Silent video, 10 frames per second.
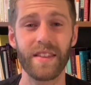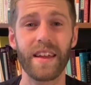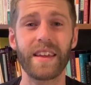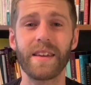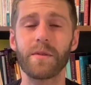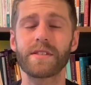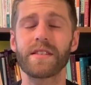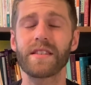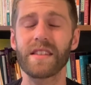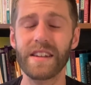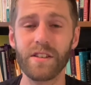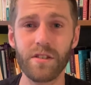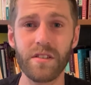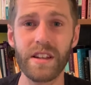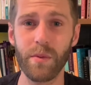that he was
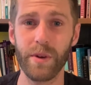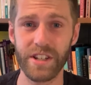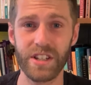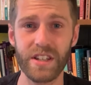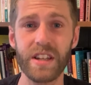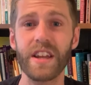literally wishing